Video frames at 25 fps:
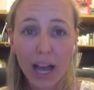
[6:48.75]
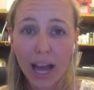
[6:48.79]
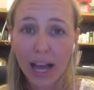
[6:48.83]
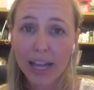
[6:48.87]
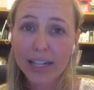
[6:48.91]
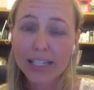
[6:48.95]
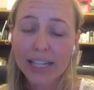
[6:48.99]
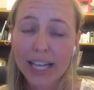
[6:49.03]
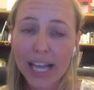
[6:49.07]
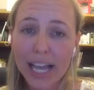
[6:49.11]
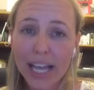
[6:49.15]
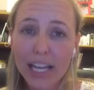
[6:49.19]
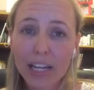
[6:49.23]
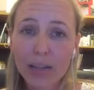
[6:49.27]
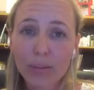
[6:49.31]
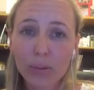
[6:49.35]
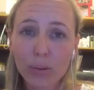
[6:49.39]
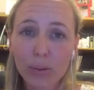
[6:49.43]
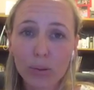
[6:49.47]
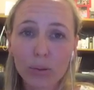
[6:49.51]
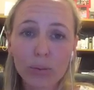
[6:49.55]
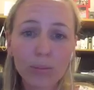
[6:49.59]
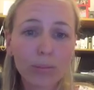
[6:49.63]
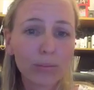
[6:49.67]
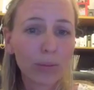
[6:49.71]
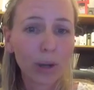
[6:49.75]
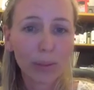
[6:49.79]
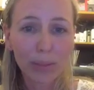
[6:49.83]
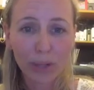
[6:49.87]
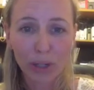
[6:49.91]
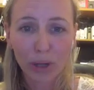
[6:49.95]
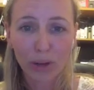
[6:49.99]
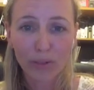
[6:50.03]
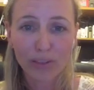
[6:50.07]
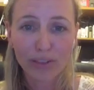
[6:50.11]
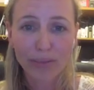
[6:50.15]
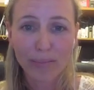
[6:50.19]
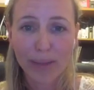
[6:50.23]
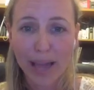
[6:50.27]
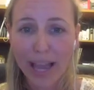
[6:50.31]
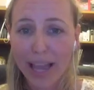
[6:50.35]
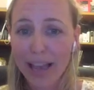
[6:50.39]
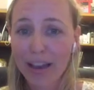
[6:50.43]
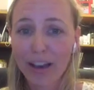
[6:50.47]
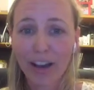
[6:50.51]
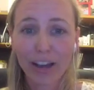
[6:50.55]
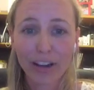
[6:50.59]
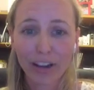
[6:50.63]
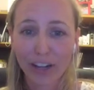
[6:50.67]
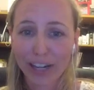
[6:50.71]
attainable, probably not for
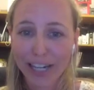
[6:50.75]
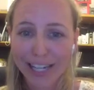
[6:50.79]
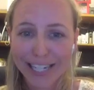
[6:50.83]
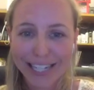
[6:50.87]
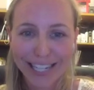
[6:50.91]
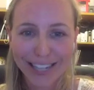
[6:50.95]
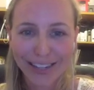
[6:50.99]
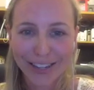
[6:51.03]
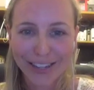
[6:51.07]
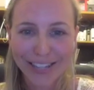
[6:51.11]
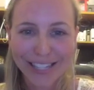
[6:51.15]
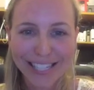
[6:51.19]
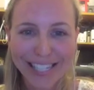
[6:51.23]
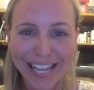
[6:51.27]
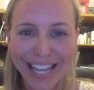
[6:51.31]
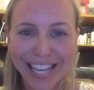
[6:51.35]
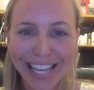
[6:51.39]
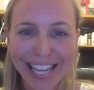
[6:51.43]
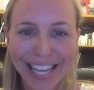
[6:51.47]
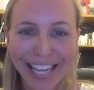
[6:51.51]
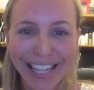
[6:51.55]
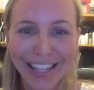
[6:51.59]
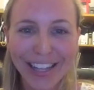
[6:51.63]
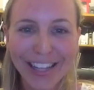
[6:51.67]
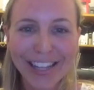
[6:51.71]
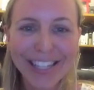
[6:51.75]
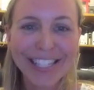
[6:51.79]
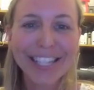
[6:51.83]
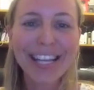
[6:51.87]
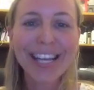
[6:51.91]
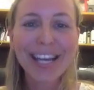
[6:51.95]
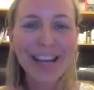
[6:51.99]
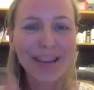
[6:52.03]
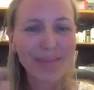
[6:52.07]
me, I don't need to lose 10 kilos,